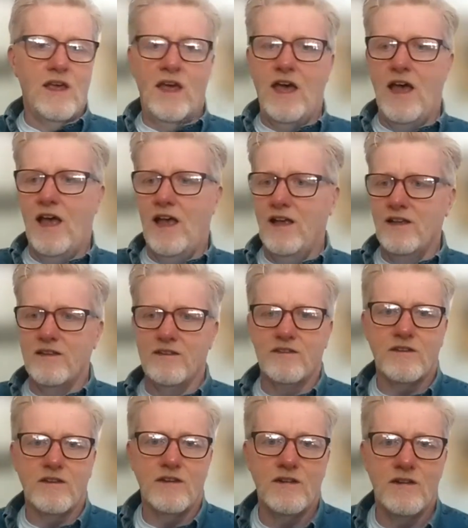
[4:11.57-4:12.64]

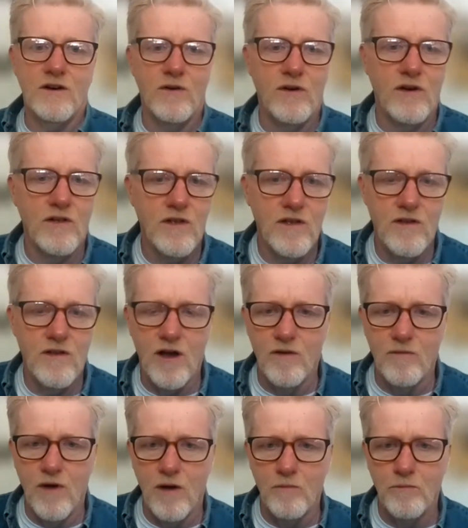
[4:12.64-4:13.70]
as you know
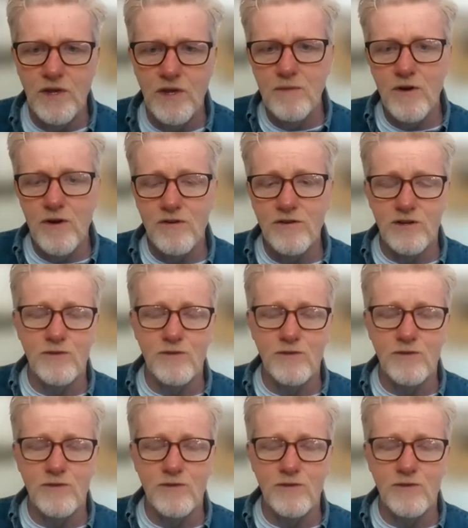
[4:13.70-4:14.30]
a, a beamer?